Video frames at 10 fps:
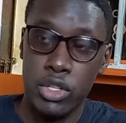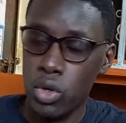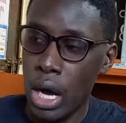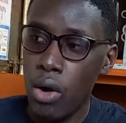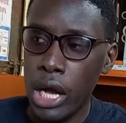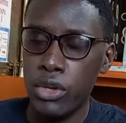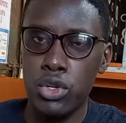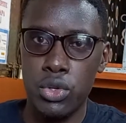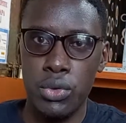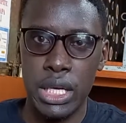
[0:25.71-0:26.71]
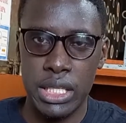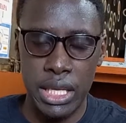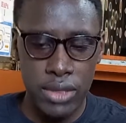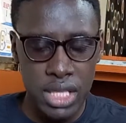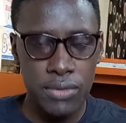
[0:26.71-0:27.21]
So how can you do that?
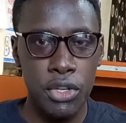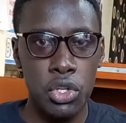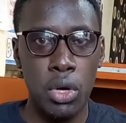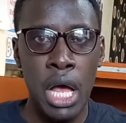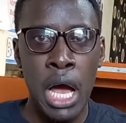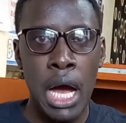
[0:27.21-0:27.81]
In this video,